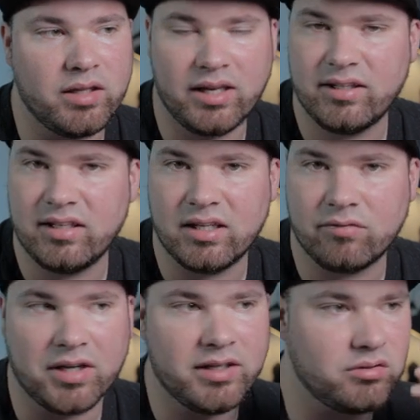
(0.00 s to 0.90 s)
that I didn't
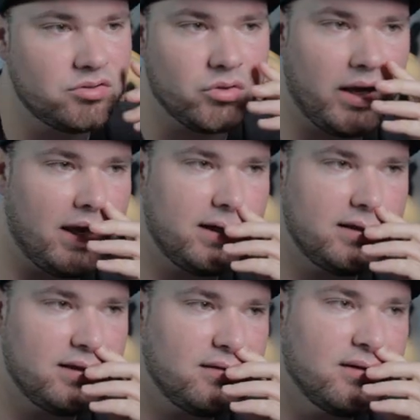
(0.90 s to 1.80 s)
have title, so I
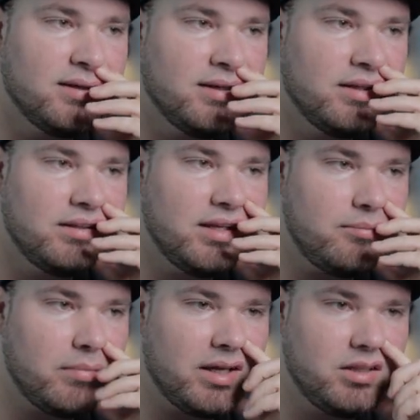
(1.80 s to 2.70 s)
added it.
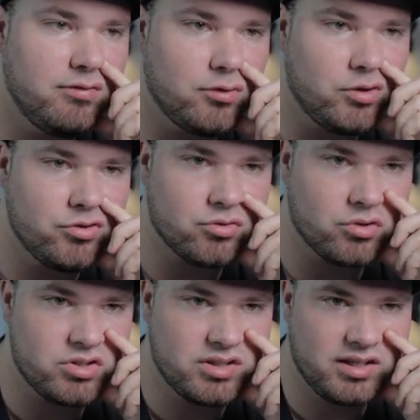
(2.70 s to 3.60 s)
Then my default
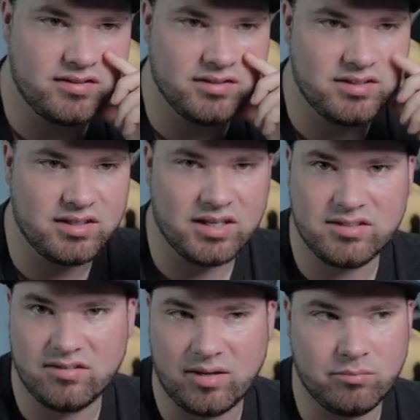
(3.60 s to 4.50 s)
source, that is in this case
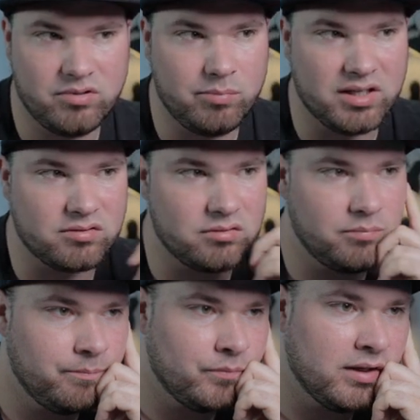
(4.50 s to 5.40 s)
this empty
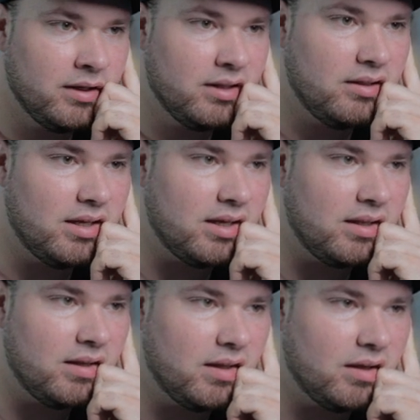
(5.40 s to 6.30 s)
pixel.
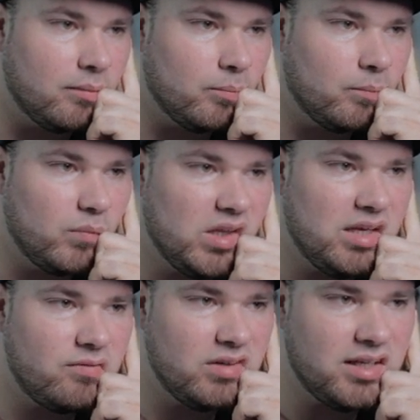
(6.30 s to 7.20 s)
Then
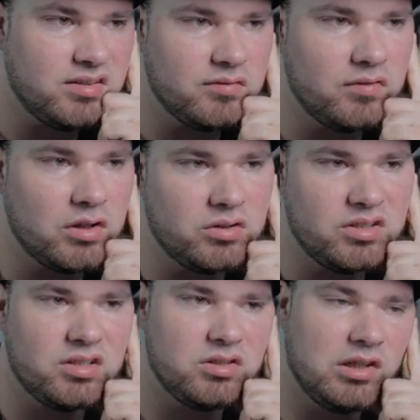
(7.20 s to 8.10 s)
if native
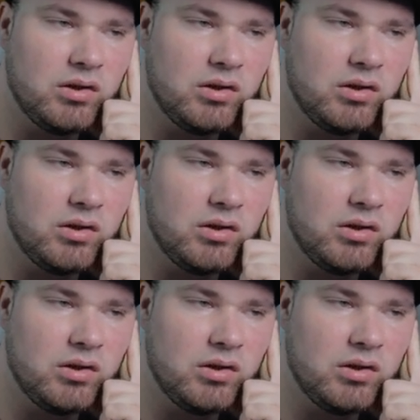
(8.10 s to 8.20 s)
lazy